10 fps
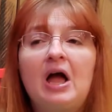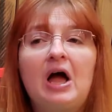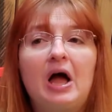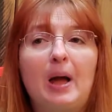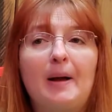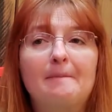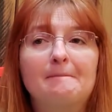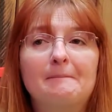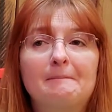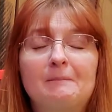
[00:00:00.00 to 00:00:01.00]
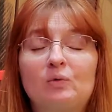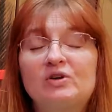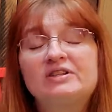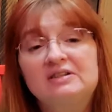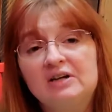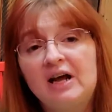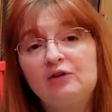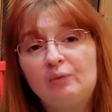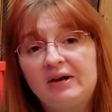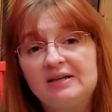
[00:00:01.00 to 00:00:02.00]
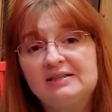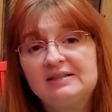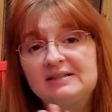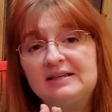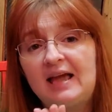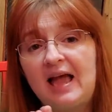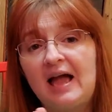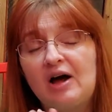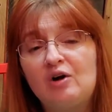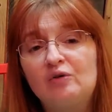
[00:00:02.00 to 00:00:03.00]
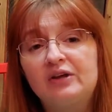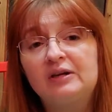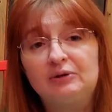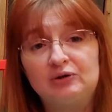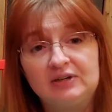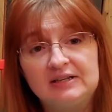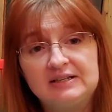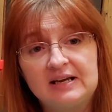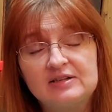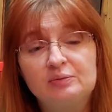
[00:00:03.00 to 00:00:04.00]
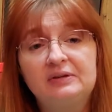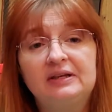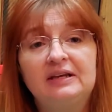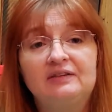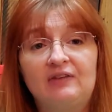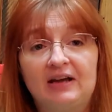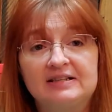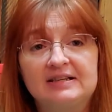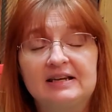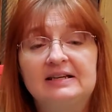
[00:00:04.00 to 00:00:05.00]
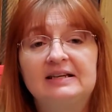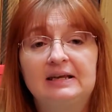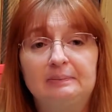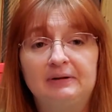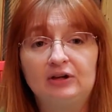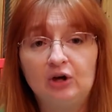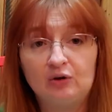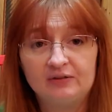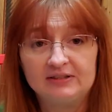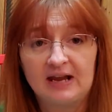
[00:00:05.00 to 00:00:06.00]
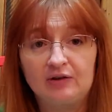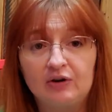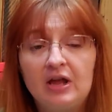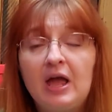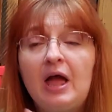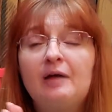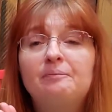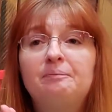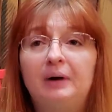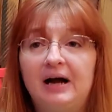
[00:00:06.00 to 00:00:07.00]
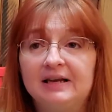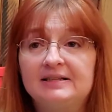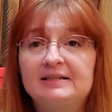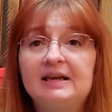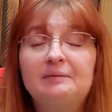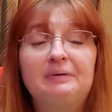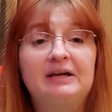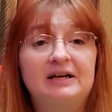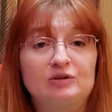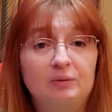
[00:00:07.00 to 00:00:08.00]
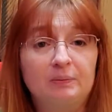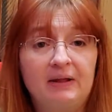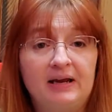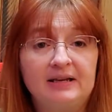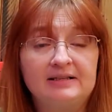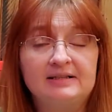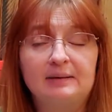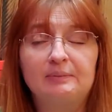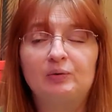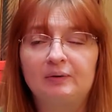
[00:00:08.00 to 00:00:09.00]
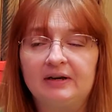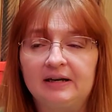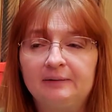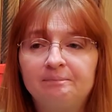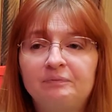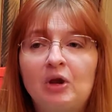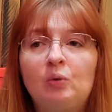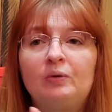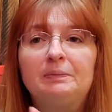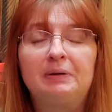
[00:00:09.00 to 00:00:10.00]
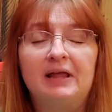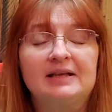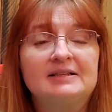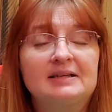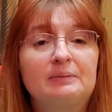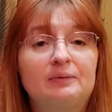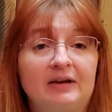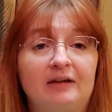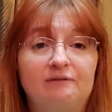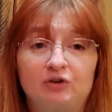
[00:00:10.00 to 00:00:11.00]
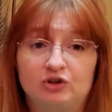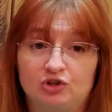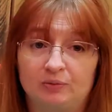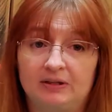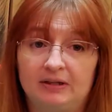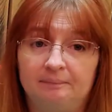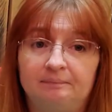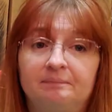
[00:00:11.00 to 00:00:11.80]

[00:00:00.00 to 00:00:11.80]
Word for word: Um, we're still kind of waiting to see how the community does with getting vaccinated and keeping the COVID down. But because we're planning summer reading, we plan summer reading virtually.